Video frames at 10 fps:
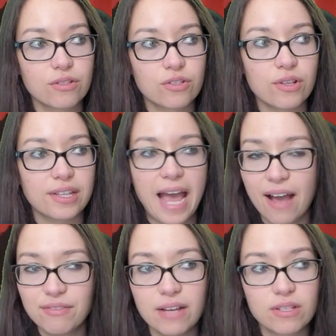So, like, they
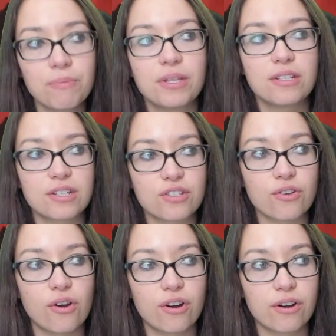have to have something to
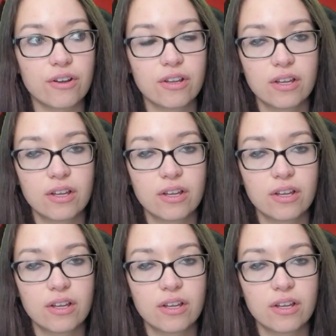discard.